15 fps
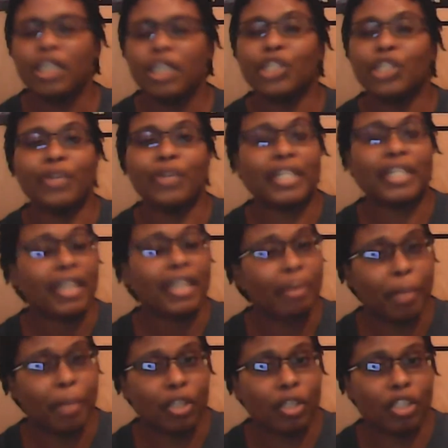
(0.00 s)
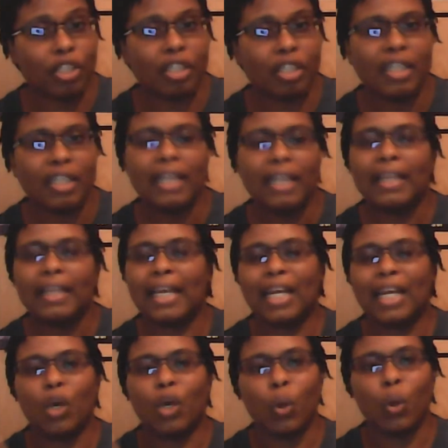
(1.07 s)
to a terracotta that can
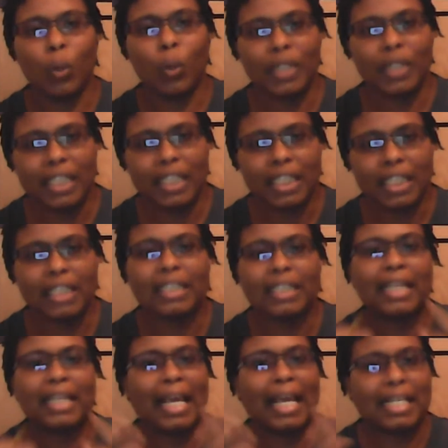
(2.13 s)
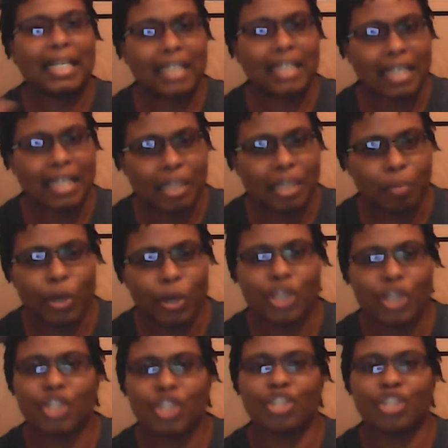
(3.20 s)
hold the heat and the excess
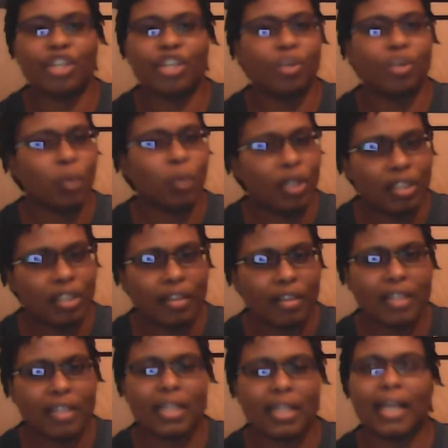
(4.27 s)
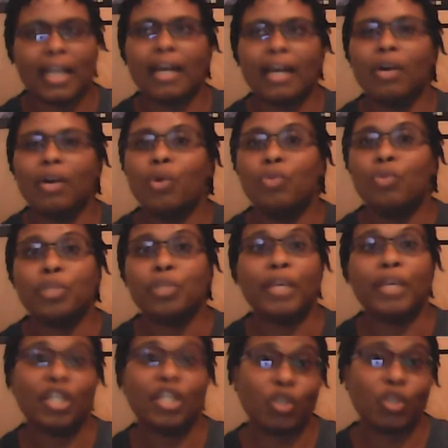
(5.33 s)
moisture, water, and things like that, which make
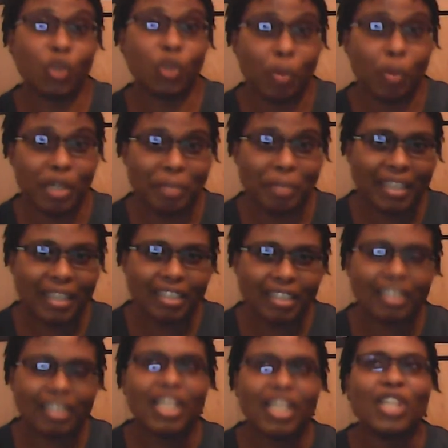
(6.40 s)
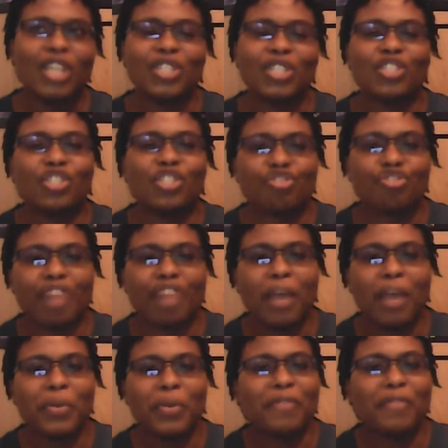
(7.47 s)
it so much better. So just try
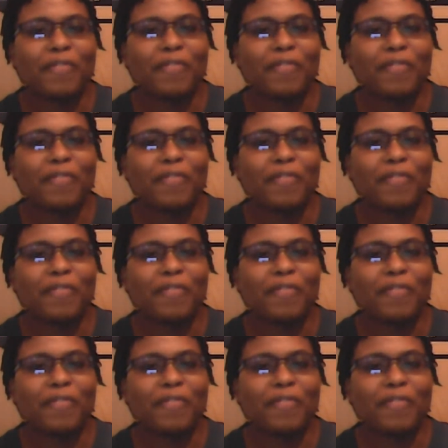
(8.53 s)
with the